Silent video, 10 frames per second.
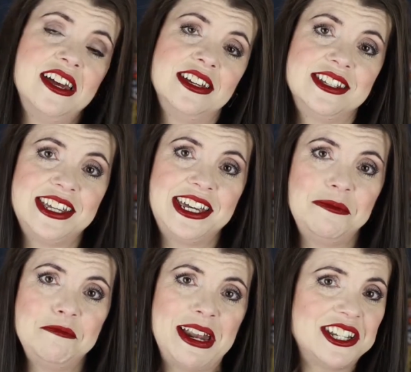See,
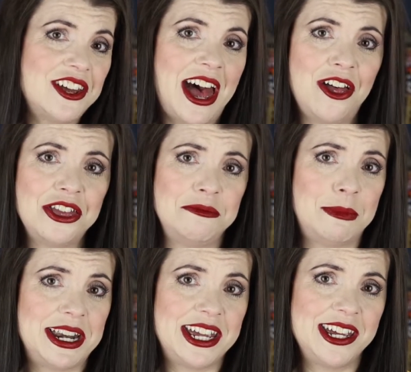mental health and
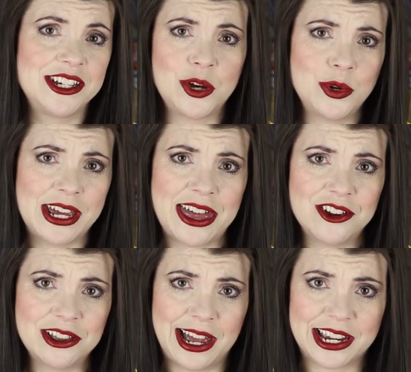money go
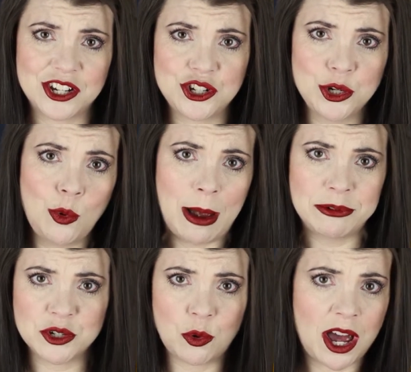together like shoo-wop,
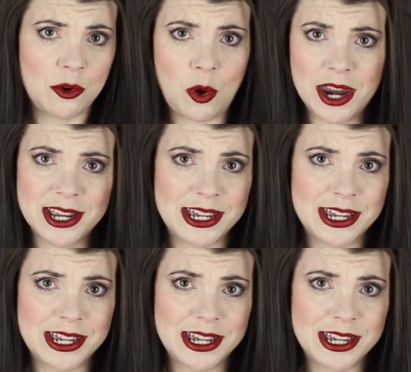shoo-wada-wada,